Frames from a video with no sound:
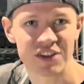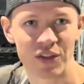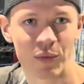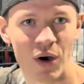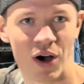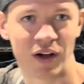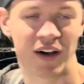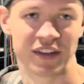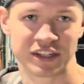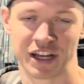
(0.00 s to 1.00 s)
on the wall
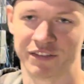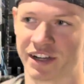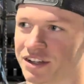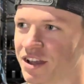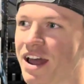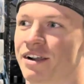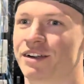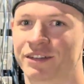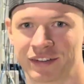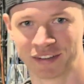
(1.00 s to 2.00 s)
on the shelf here, so I
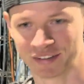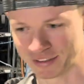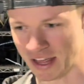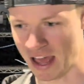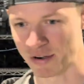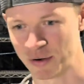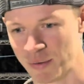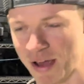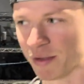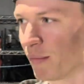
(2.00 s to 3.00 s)
don't know
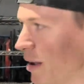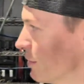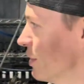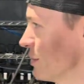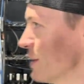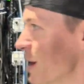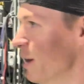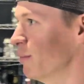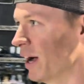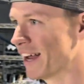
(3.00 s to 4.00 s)
why they're mining with those.
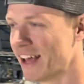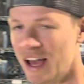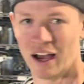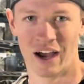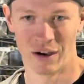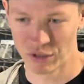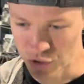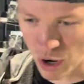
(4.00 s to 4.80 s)
But let's go